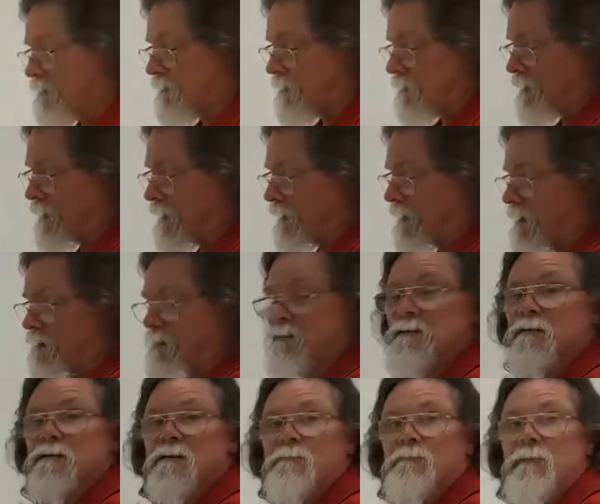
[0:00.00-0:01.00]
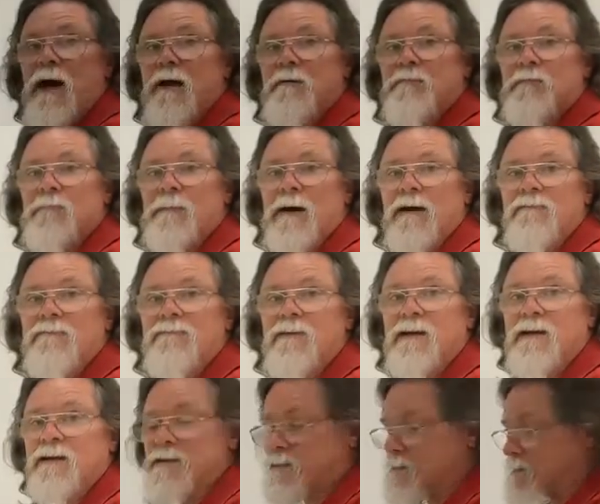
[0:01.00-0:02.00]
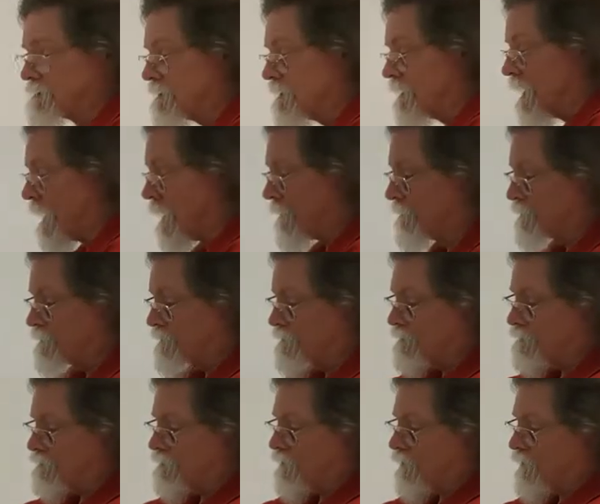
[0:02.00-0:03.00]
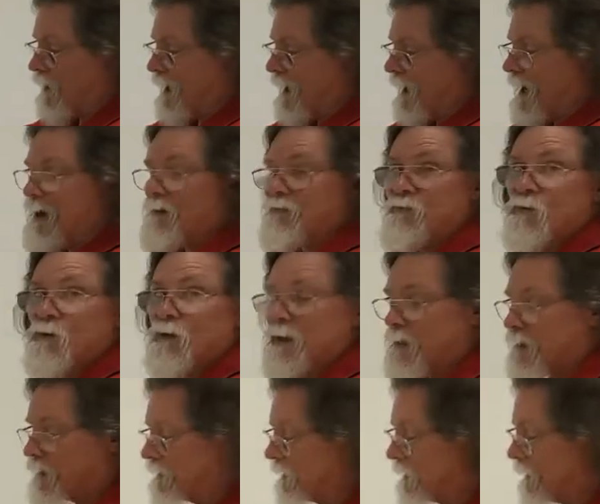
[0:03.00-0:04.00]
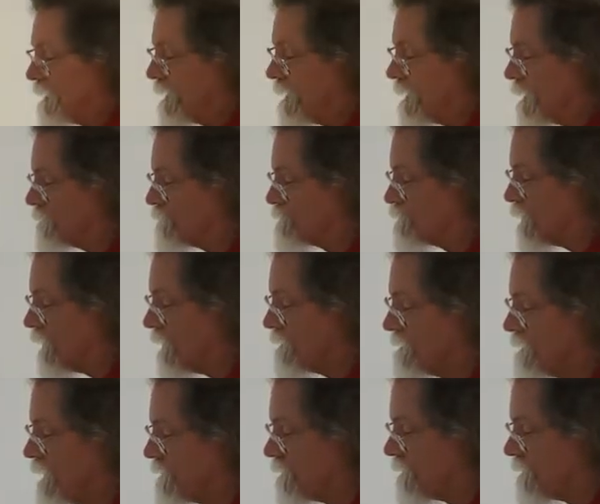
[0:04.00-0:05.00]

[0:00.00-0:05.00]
and the bottom of my face, I'm going to go halfway, and I'm going to draw another